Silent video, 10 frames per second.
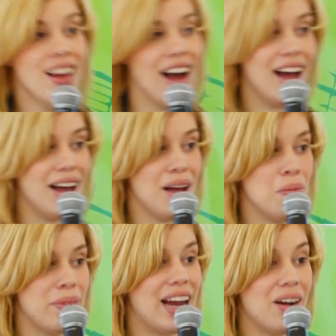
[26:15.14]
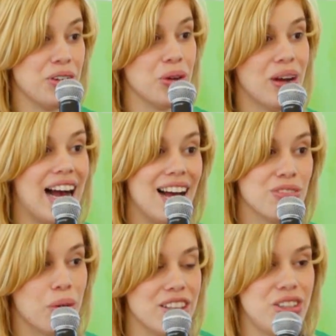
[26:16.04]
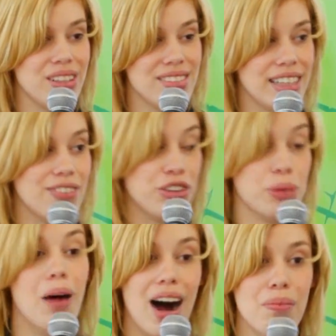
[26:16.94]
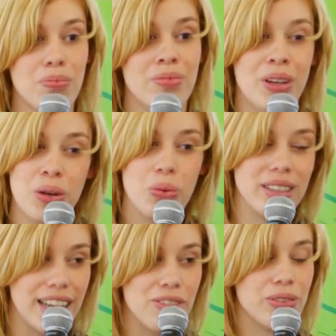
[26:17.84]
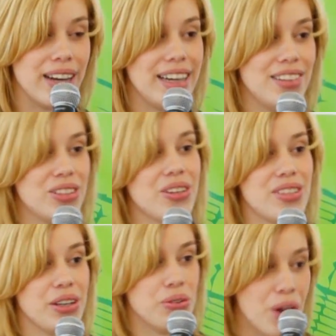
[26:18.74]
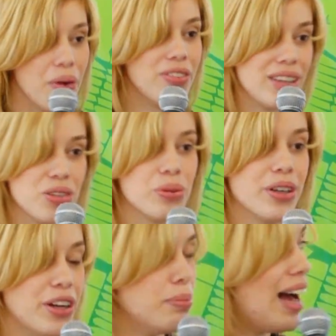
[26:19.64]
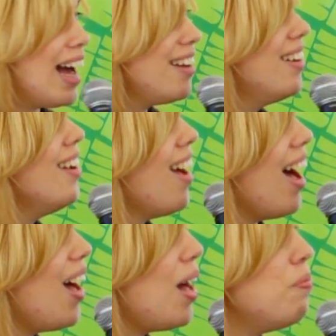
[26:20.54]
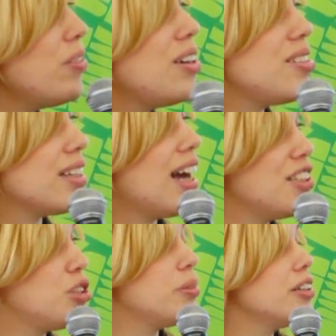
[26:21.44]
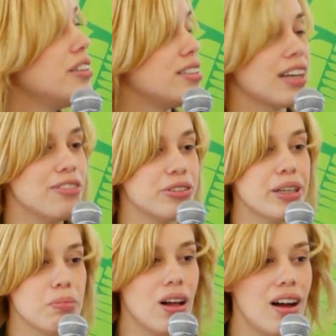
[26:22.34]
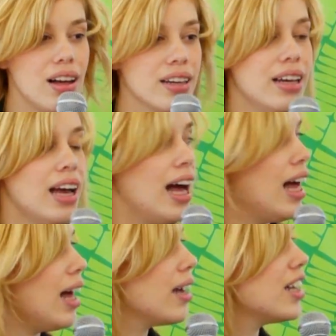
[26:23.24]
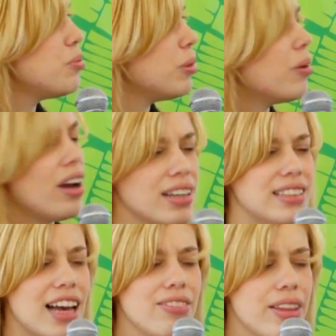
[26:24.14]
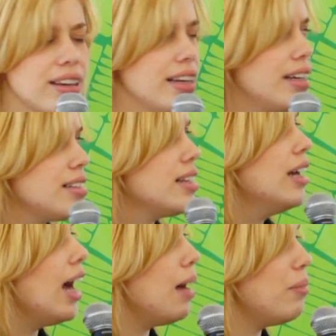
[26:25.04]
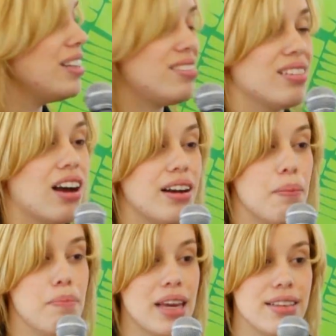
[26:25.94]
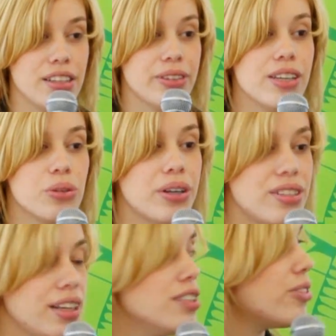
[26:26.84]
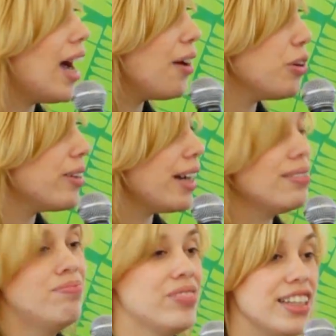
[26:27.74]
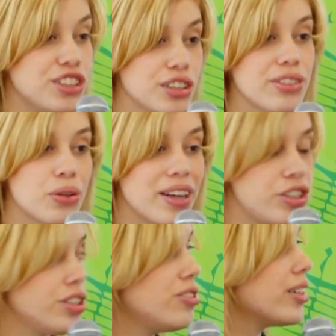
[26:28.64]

But how do you have questions that even your mom would give the right answers, that you know if things were good or bad? There's a customer discovery blog, customer product dev, I think it is, but it's got amazing resources for how you write interview questions for